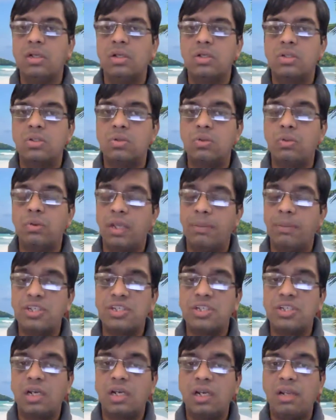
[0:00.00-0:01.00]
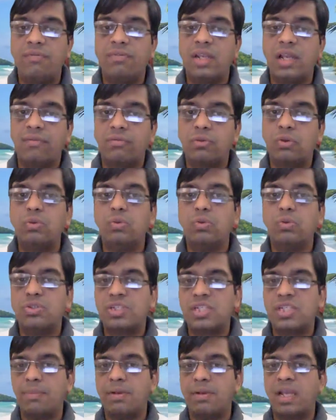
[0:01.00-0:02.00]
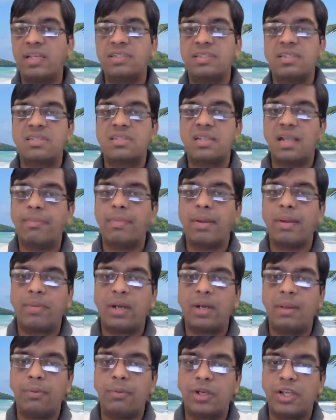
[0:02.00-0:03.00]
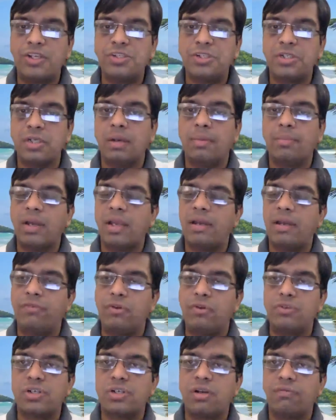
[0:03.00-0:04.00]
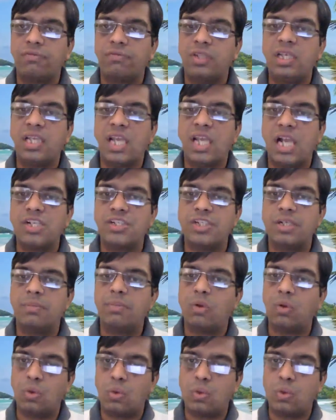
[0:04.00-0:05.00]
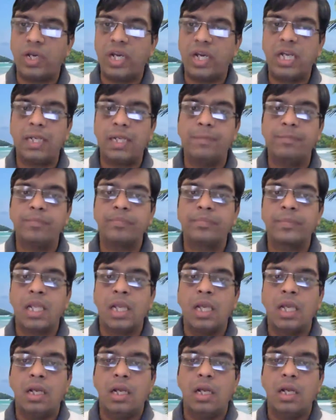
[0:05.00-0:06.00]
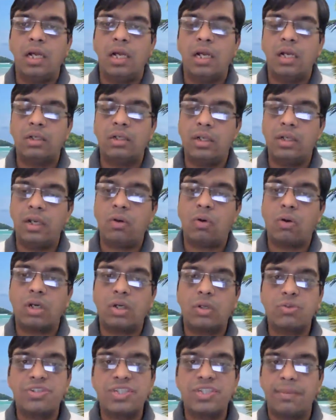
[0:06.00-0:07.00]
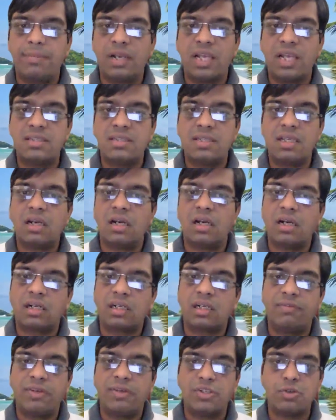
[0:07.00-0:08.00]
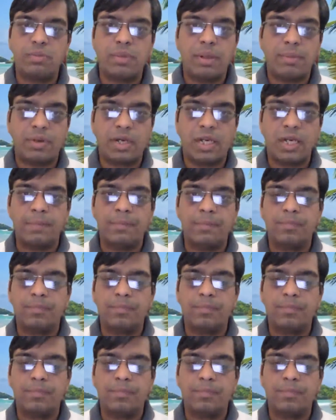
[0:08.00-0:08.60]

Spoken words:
So immediately we have to stabilize the cell membrane potential by infusion of the calcium gluconate in order to stabilize the conductive tissue membrane.